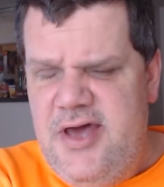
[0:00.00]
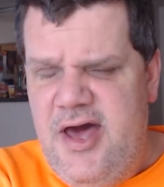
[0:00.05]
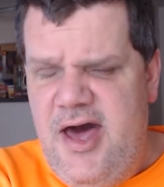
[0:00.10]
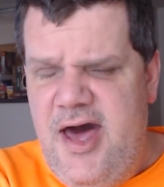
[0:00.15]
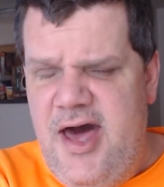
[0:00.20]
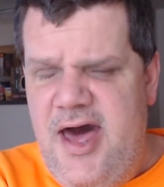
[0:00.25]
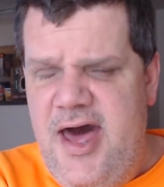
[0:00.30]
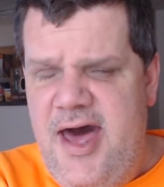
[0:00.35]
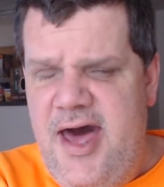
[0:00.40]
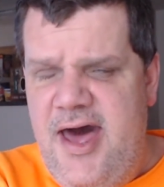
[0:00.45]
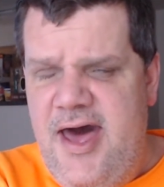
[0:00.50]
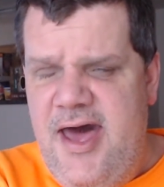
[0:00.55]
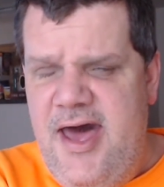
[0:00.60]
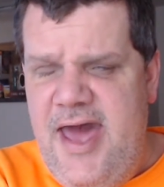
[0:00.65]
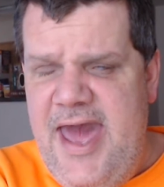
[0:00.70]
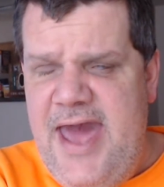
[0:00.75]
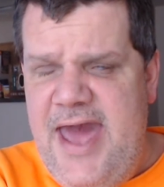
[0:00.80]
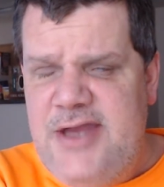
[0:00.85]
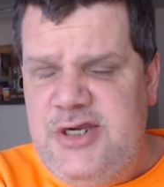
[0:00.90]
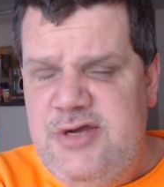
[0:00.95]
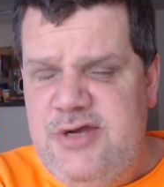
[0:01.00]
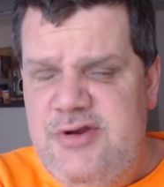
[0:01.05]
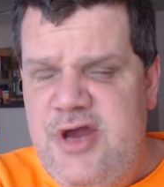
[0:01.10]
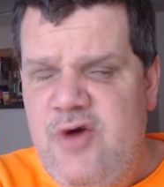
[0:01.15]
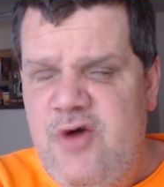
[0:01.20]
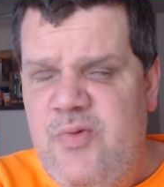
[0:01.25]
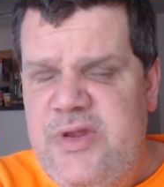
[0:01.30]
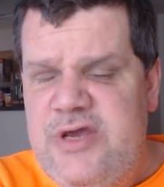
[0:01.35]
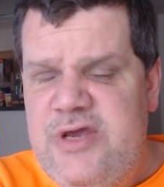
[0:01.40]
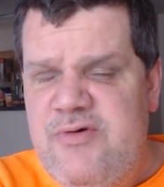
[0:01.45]
As you know,
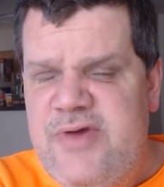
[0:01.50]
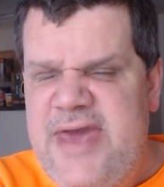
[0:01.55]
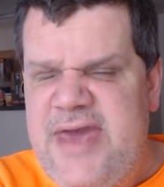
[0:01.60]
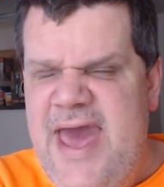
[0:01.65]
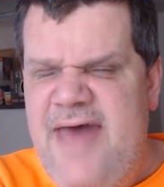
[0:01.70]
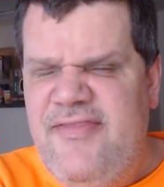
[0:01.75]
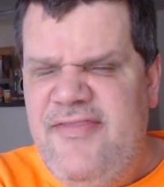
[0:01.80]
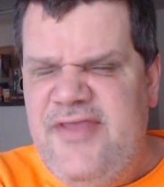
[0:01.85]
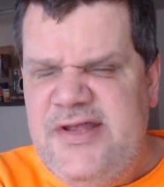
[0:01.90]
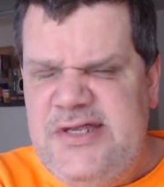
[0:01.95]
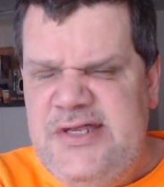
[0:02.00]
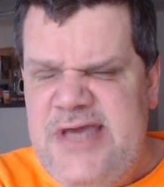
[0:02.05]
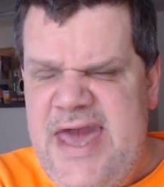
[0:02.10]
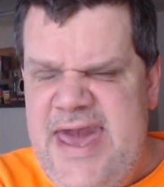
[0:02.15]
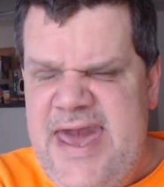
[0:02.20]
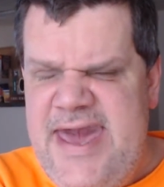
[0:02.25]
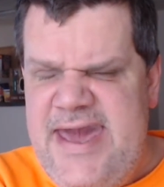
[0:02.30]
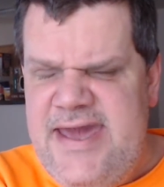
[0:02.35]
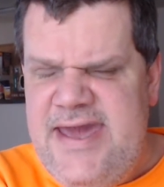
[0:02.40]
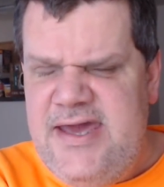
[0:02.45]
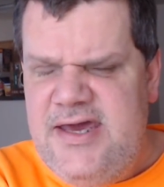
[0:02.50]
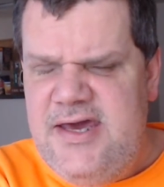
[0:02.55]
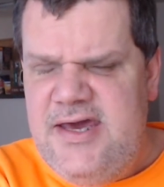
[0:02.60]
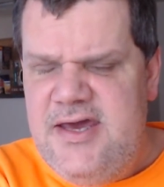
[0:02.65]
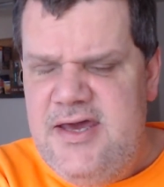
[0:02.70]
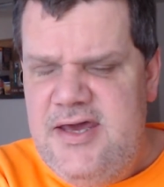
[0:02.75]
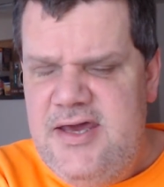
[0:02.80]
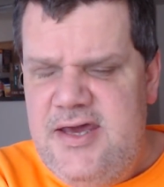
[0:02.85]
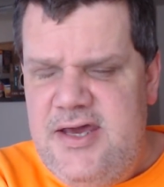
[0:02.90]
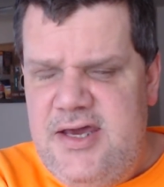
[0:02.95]
when you get the tank,
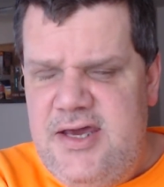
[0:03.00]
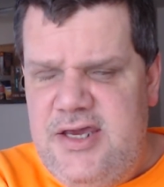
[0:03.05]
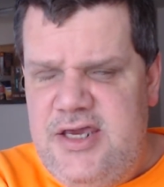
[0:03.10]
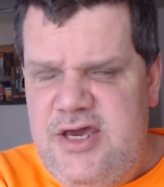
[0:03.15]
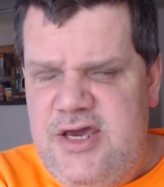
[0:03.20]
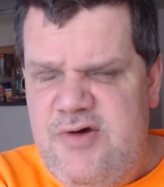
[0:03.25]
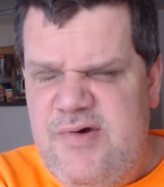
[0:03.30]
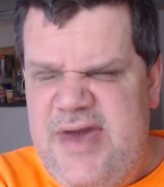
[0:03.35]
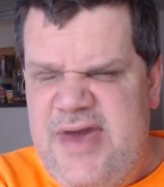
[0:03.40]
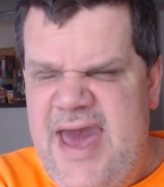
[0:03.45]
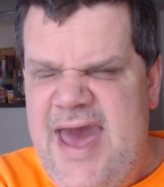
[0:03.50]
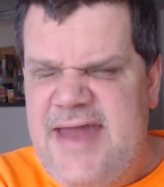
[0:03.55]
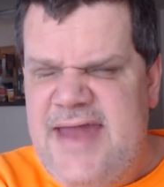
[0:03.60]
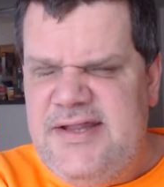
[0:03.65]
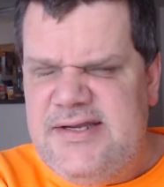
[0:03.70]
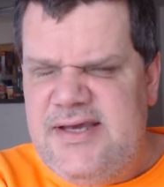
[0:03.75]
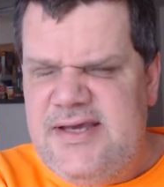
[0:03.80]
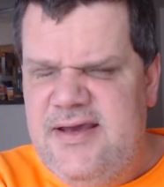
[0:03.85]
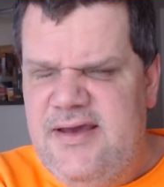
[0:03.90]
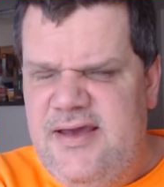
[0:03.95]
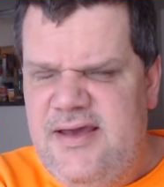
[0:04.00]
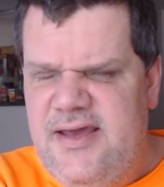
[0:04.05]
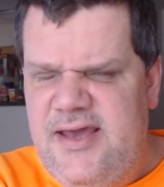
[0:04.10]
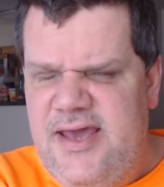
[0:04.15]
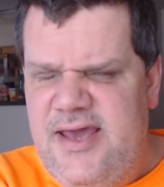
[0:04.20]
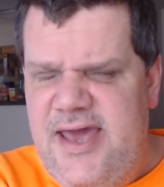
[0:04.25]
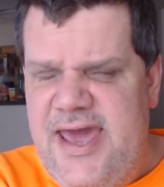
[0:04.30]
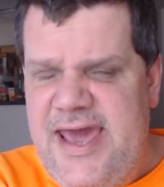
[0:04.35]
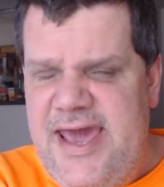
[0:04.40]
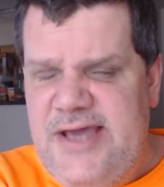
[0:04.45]
you get
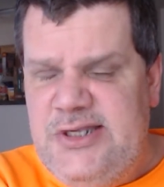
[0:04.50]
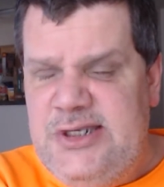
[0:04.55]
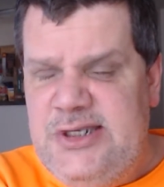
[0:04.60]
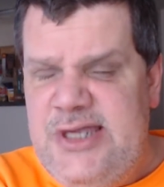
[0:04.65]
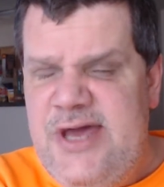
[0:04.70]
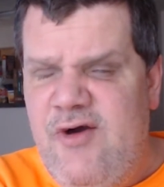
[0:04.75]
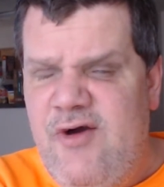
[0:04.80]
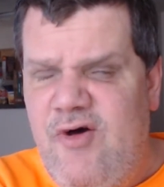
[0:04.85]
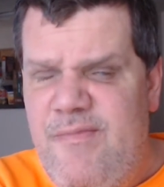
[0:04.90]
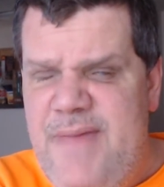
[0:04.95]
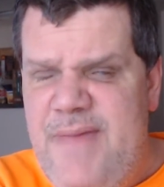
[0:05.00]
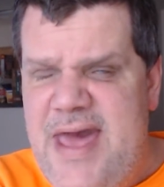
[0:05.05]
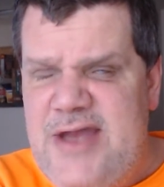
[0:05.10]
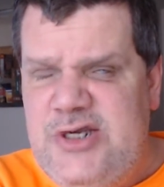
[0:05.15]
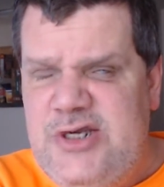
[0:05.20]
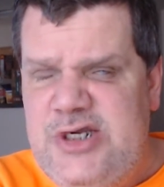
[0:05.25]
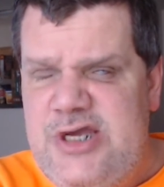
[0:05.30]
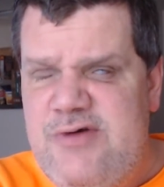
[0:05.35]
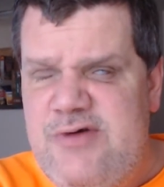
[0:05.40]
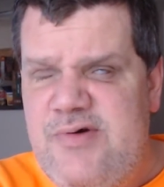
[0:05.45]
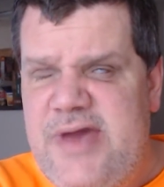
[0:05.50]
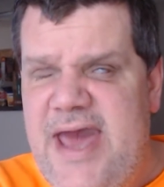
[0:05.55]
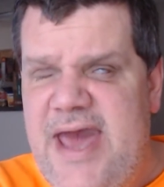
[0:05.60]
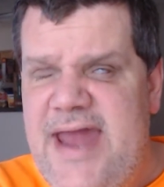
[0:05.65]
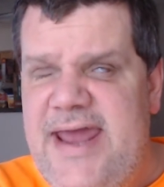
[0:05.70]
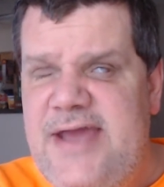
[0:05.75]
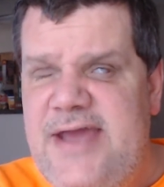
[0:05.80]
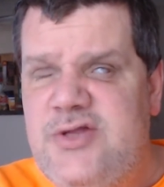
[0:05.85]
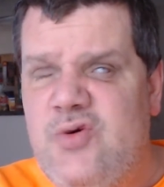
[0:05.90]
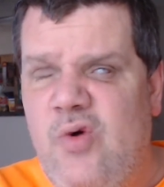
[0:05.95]
a single mesh, you get
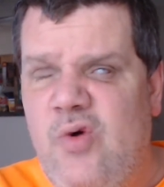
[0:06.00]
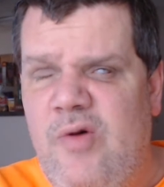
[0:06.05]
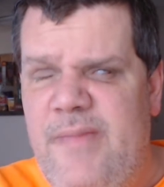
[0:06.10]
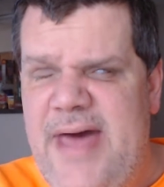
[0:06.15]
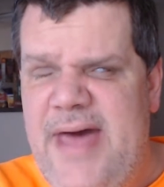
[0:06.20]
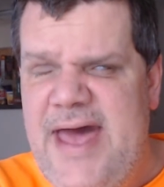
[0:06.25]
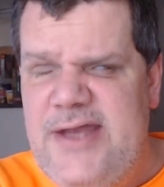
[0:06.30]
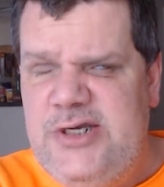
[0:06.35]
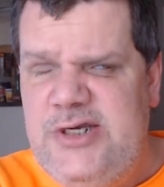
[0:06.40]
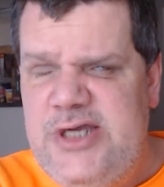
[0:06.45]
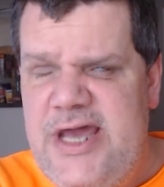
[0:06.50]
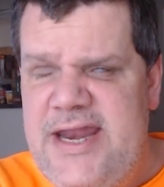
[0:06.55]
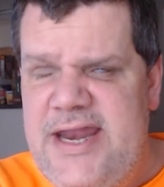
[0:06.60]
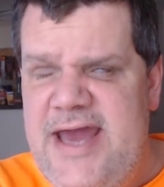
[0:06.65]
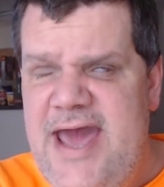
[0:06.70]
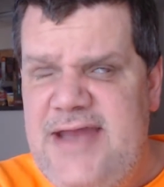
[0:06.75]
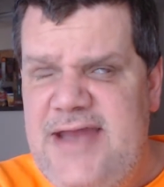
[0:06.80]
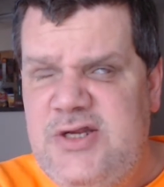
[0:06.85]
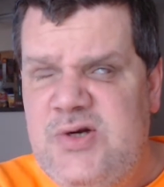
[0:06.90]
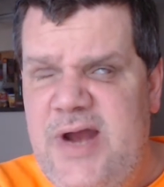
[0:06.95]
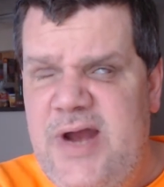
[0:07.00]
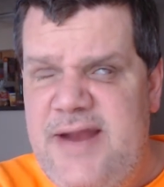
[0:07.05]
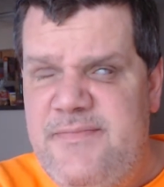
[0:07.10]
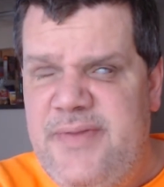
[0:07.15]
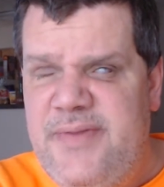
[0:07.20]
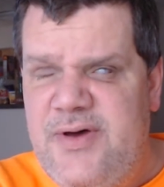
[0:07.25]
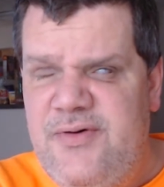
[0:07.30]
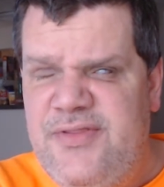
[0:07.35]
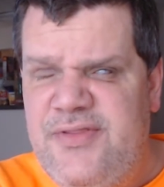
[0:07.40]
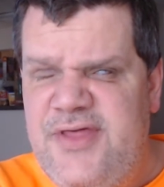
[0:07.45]
a dual mesh. And I tried
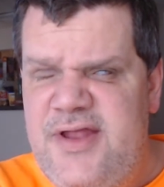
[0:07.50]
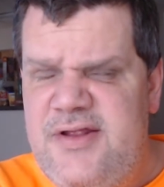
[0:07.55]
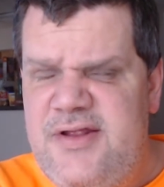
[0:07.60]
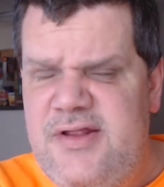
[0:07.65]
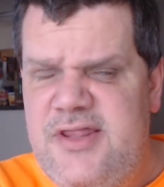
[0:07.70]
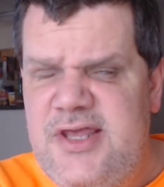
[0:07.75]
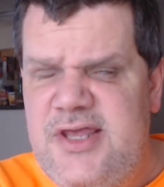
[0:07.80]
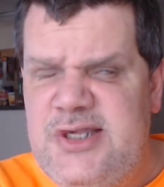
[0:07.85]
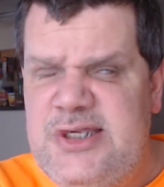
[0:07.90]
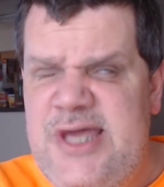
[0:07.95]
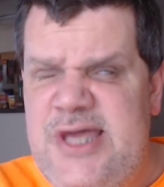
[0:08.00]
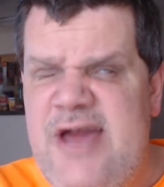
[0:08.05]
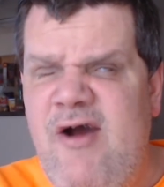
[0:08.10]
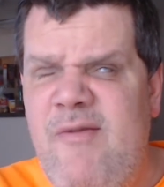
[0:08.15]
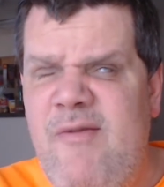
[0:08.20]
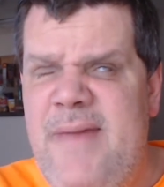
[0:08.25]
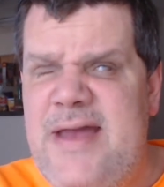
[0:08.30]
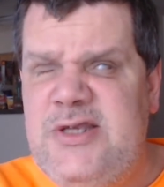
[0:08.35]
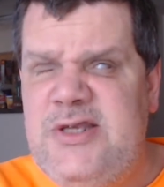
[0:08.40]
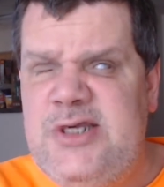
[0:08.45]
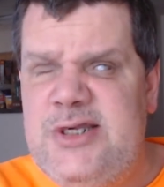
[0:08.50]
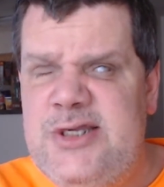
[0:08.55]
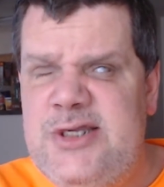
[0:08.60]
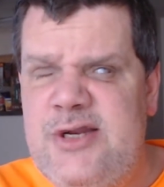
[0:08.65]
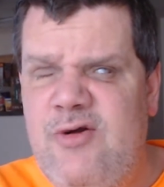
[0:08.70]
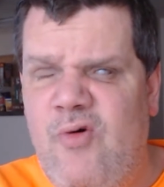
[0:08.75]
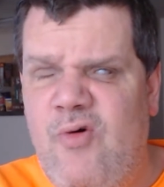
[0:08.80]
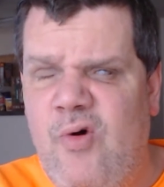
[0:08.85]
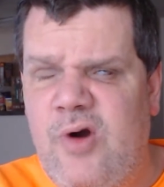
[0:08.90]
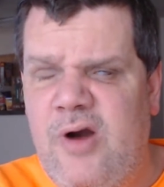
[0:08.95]
both, and the single mesh isn't
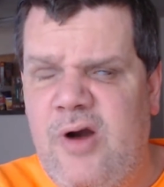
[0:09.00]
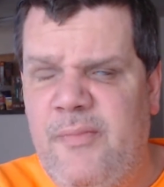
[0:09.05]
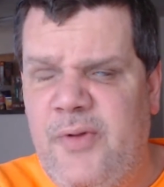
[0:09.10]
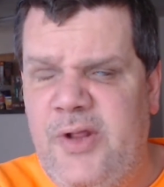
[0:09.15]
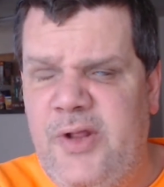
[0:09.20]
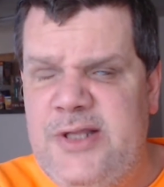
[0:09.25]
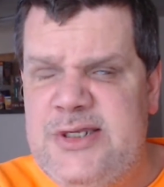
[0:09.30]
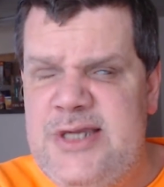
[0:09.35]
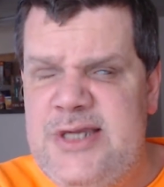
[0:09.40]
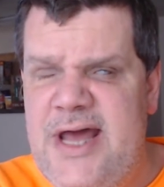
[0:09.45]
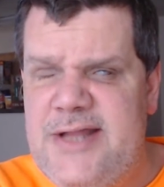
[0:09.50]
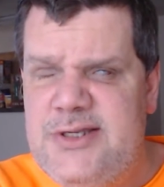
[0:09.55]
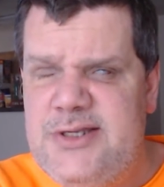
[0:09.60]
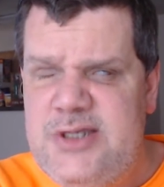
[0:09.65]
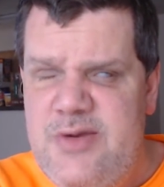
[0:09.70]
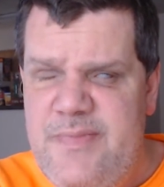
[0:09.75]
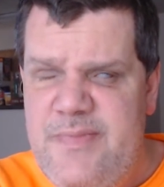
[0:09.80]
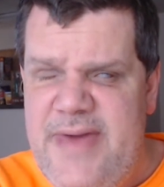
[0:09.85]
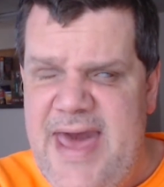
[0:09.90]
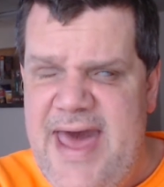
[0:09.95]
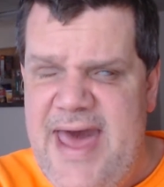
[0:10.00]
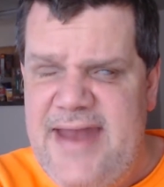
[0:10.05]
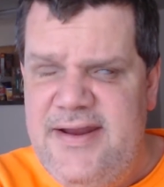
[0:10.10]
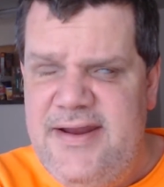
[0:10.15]
horrible. It's not too bad.